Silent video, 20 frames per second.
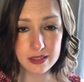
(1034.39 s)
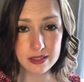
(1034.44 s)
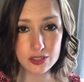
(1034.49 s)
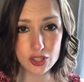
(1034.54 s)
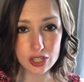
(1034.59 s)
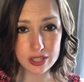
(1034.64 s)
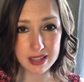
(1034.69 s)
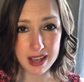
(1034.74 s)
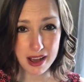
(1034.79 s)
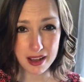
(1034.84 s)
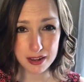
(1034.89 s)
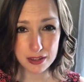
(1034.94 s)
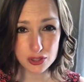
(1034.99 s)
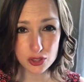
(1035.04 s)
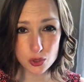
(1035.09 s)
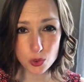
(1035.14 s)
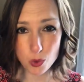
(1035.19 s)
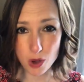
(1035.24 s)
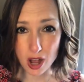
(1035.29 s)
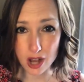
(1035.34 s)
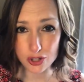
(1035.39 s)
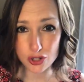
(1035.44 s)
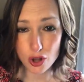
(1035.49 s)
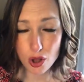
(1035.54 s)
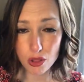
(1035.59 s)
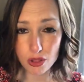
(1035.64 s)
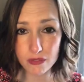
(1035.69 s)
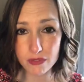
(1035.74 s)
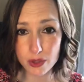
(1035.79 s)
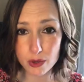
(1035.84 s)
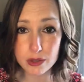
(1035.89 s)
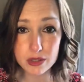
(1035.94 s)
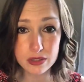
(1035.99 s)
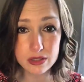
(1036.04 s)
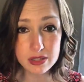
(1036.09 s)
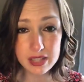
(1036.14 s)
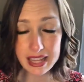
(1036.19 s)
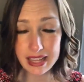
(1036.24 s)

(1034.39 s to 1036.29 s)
just kind of squash all of those